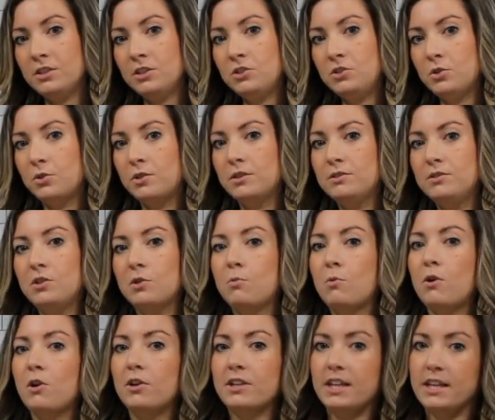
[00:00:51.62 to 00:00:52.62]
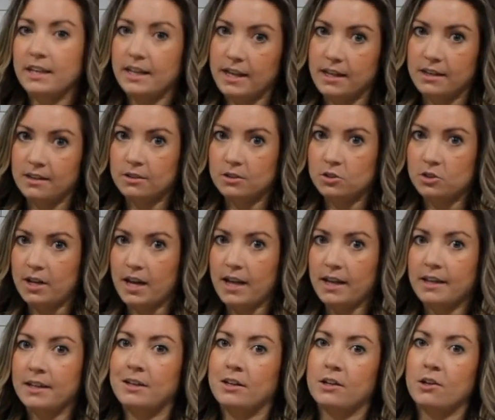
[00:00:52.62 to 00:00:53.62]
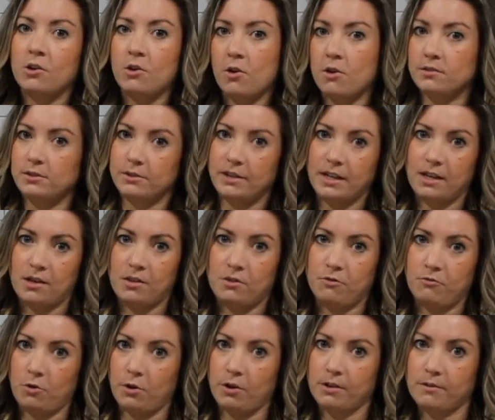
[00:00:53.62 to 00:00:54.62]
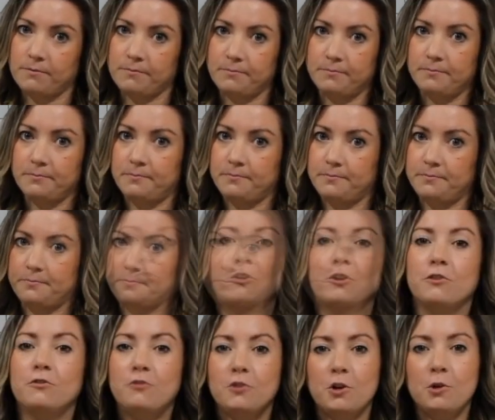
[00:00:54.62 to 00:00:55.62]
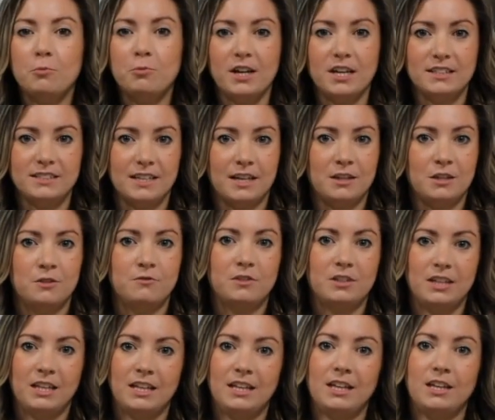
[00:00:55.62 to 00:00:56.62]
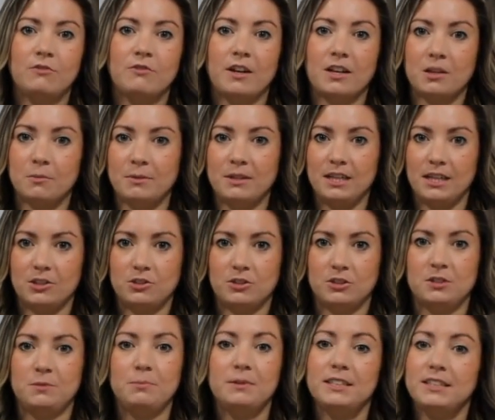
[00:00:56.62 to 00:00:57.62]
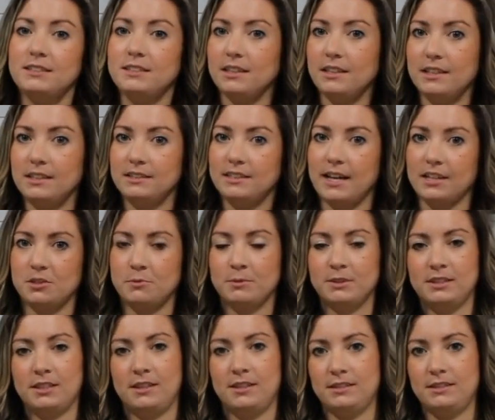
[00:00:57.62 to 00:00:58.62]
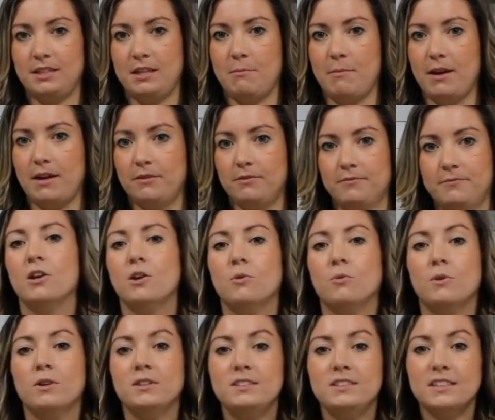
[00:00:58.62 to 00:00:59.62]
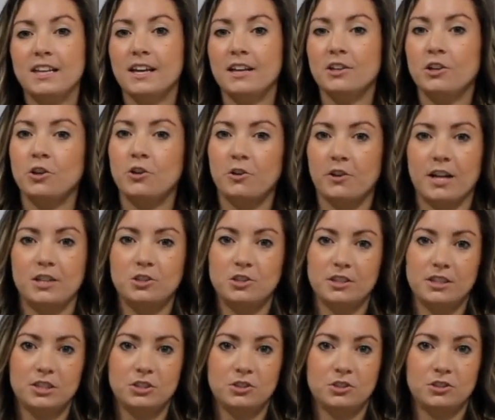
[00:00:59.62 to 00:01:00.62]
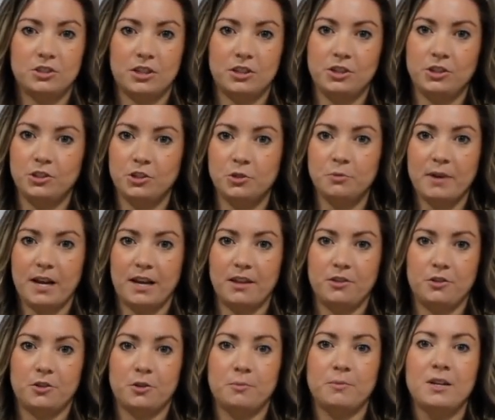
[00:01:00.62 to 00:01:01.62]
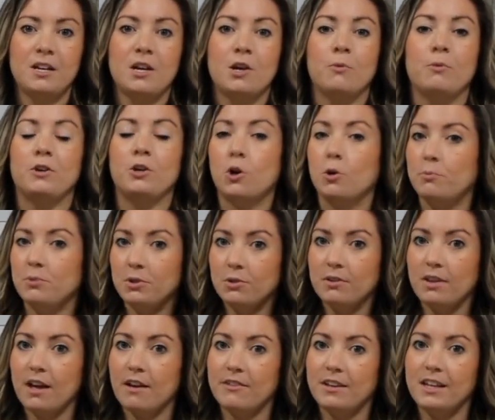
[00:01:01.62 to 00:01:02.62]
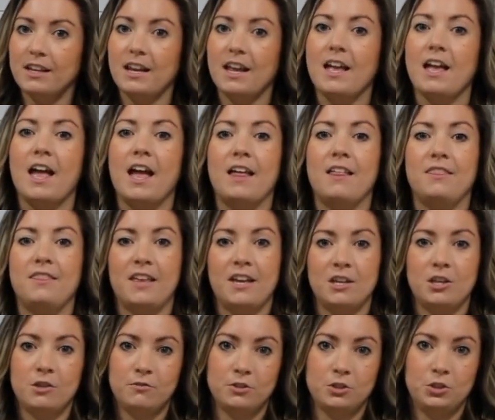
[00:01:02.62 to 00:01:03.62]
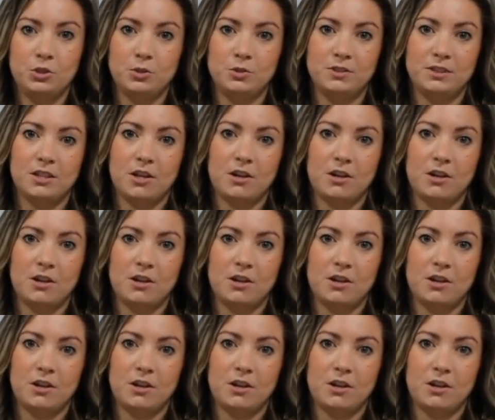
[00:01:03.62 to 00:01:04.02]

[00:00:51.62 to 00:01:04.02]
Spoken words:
the doors. The water can get in the track and it can also get on the floor. For a full breakdown of cleaning recommendations, please see the attachments in this email. Once again, congratulations on your new bathroom. I hope you love it, and thank you for choosing